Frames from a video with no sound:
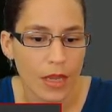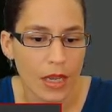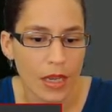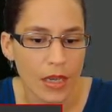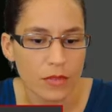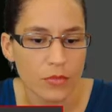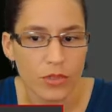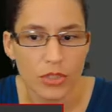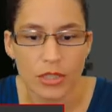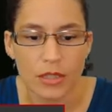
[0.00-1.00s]
And we'll
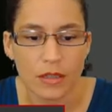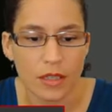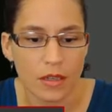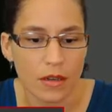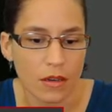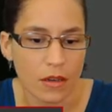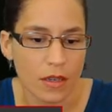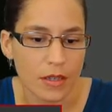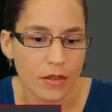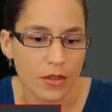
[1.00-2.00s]
just click
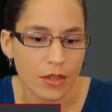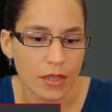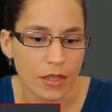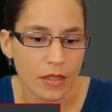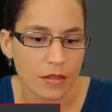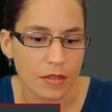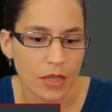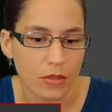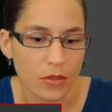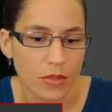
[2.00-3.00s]
on the
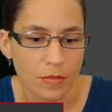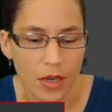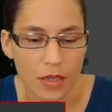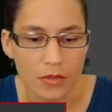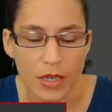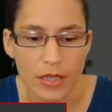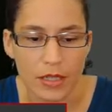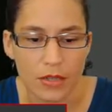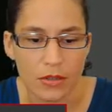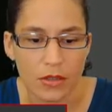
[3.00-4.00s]
downloaded mod right
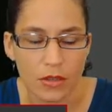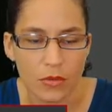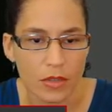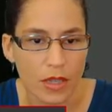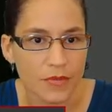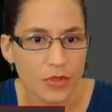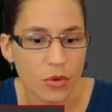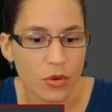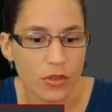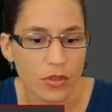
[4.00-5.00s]
here in the lower left
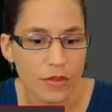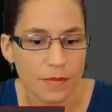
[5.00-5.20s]
corner.